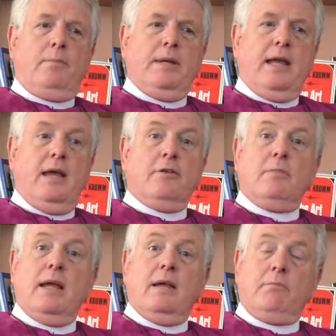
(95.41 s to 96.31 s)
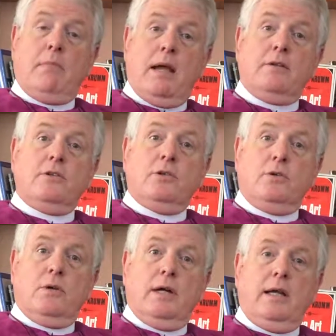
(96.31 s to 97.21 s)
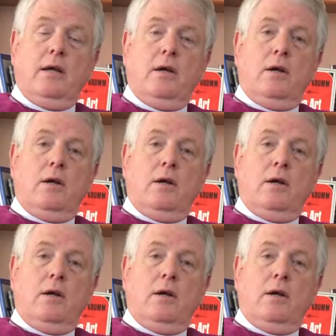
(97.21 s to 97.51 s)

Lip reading: began to make it mandatory